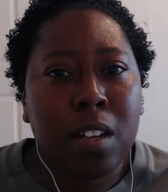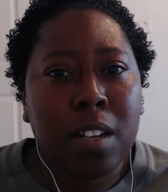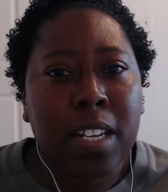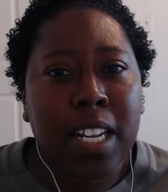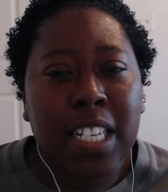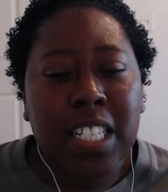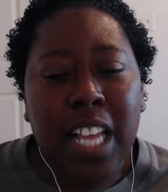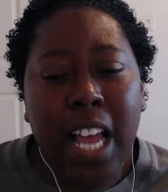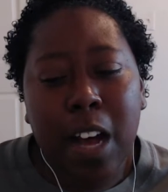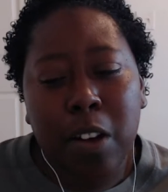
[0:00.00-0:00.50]

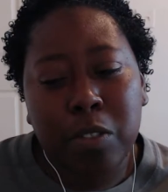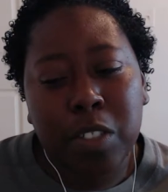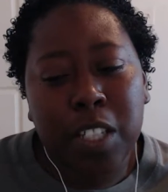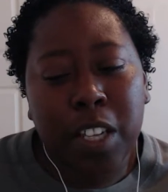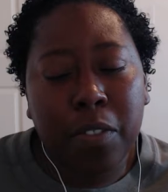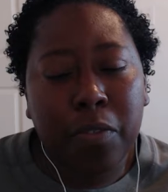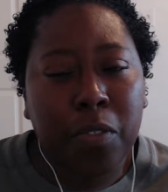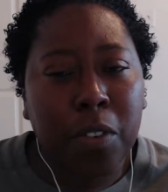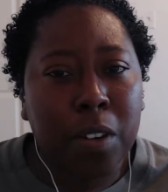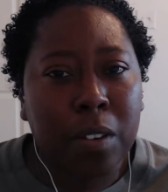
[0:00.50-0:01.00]
That's how
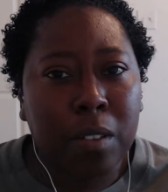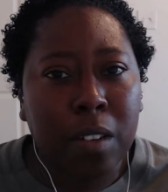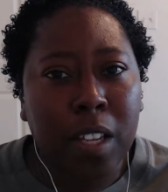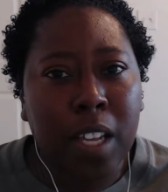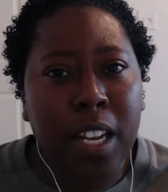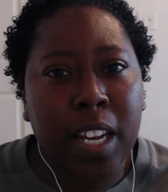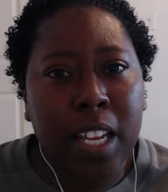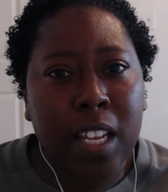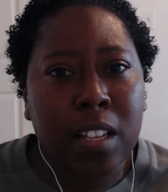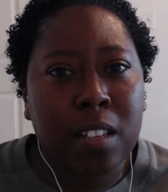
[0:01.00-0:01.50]
different
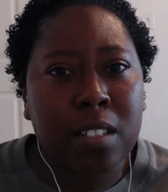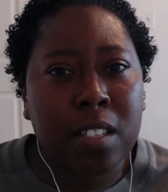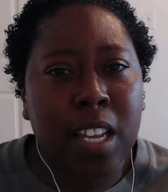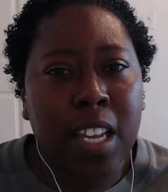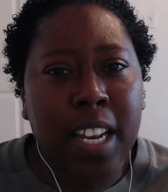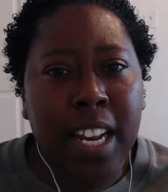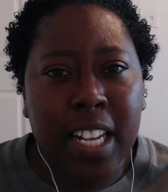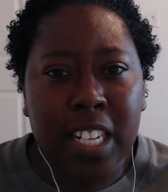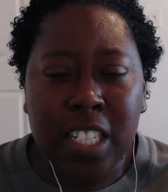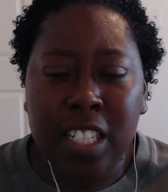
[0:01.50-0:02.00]
it is
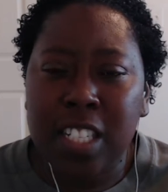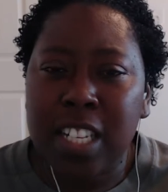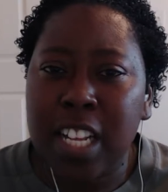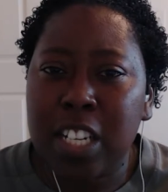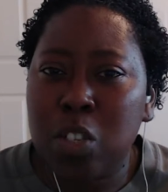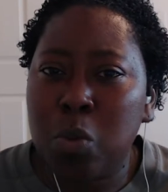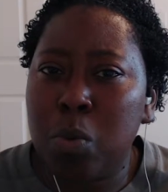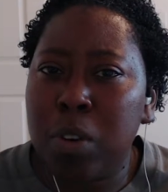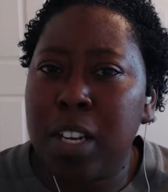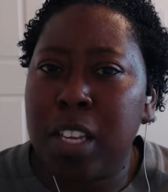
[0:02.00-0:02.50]
in that
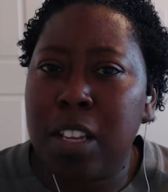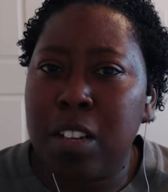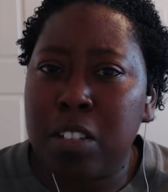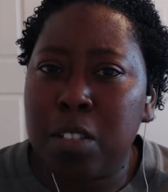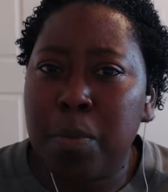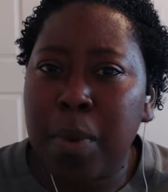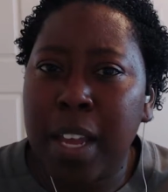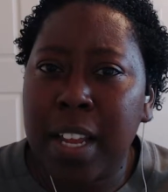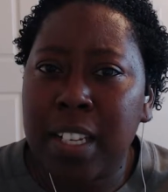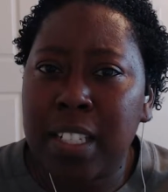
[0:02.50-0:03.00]
20-year
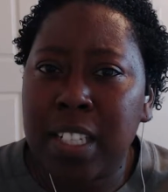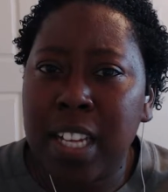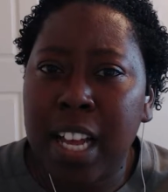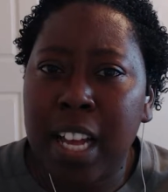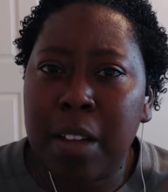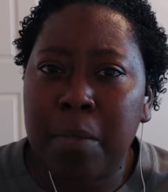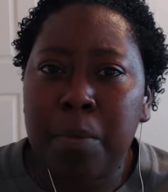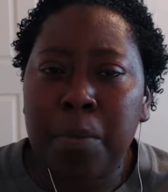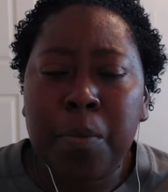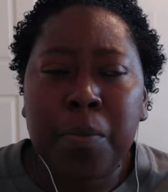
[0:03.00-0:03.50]
span of
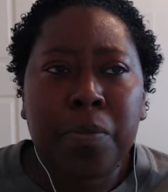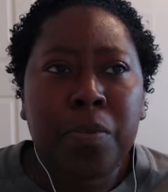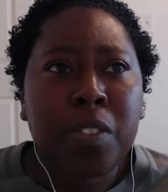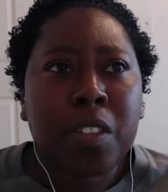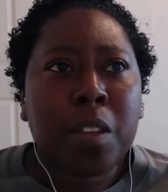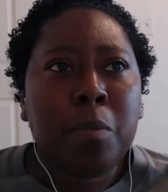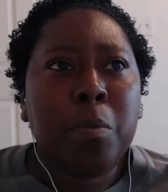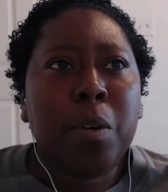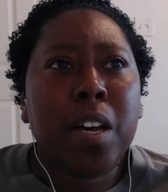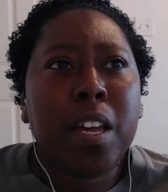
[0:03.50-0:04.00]
time.
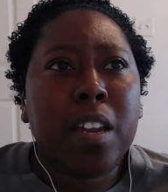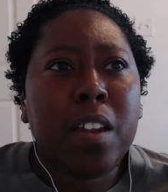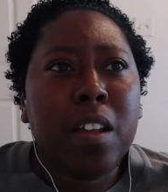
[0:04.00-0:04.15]
But